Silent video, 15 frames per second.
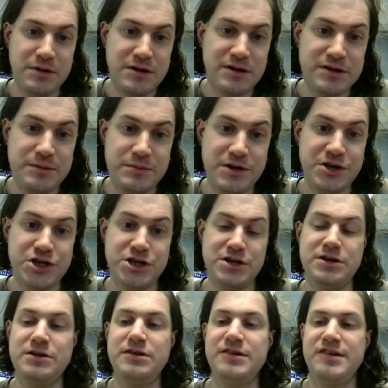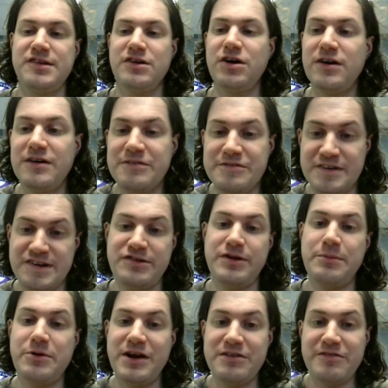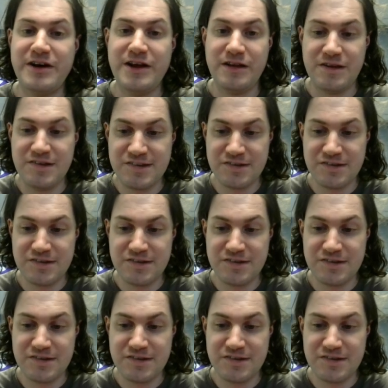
condemnation of extreme right violence.